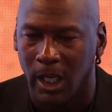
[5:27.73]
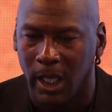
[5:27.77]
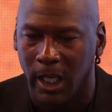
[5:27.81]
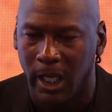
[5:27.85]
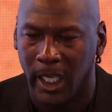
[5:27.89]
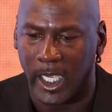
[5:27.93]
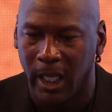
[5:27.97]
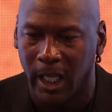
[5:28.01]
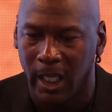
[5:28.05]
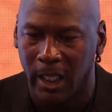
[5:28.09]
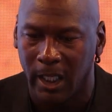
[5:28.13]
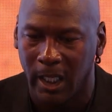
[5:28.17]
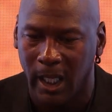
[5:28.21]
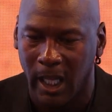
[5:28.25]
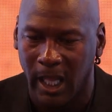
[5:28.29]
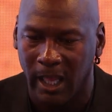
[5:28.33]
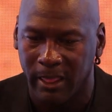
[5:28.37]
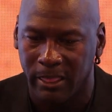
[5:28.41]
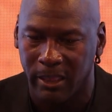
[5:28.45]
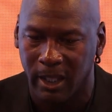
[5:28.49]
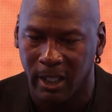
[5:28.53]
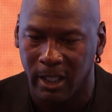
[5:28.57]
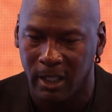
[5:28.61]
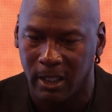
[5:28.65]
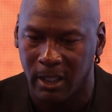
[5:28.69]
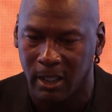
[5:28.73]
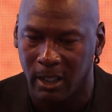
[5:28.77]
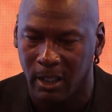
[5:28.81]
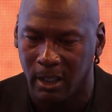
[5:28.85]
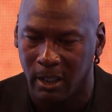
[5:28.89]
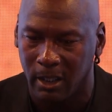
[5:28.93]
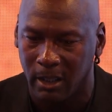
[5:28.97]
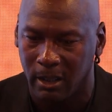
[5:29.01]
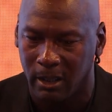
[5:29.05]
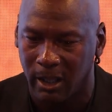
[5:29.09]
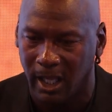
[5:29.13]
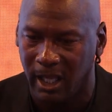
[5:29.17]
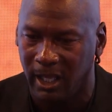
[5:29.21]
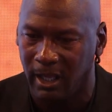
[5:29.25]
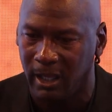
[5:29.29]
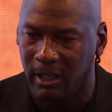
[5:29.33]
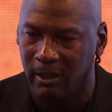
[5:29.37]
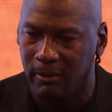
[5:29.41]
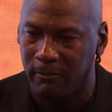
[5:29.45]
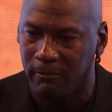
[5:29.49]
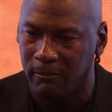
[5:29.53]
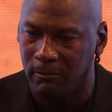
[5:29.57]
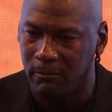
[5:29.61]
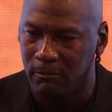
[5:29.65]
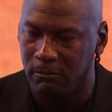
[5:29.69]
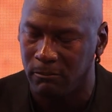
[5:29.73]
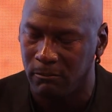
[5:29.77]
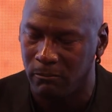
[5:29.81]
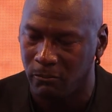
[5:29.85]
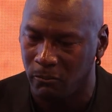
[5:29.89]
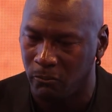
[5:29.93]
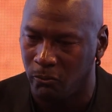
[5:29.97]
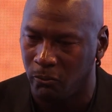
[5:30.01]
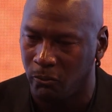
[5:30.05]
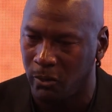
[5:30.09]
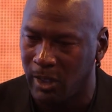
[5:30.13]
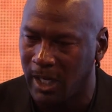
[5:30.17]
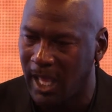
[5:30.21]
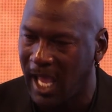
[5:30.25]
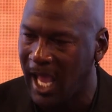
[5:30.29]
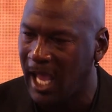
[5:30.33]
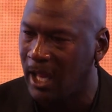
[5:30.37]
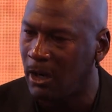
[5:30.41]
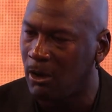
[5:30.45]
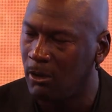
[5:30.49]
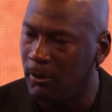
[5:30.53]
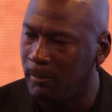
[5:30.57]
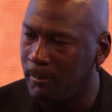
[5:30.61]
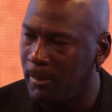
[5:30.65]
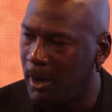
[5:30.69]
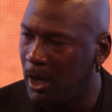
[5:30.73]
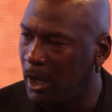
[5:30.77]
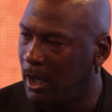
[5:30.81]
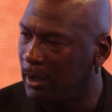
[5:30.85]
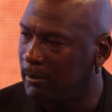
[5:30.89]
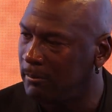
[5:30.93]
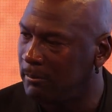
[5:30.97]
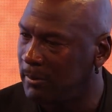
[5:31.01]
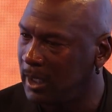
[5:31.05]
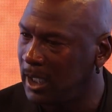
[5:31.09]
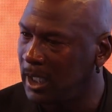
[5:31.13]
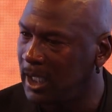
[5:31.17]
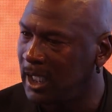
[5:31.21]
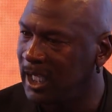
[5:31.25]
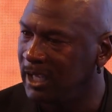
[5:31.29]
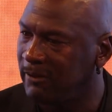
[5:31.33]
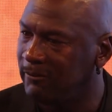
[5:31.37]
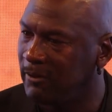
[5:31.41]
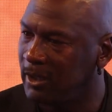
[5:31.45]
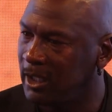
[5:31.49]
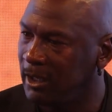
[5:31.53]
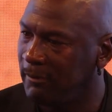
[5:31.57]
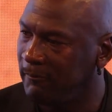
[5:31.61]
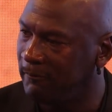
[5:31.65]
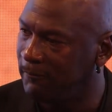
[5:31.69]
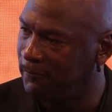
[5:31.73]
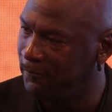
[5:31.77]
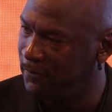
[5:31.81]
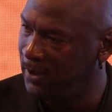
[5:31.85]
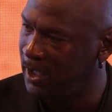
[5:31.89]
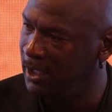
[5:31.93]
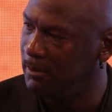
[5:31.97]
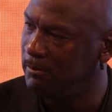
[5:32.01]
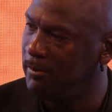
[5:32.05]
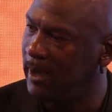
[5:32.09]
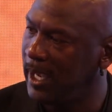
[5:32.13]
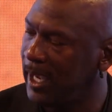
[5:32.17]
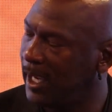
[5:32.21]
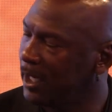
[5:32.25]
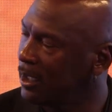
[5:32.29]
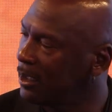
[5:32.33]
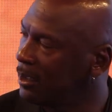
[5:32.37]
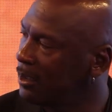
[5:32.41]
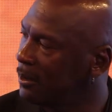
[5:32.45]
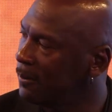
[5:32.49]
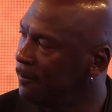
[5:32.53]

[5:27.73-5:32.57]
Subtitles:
and I think they relied upon me giving them feedback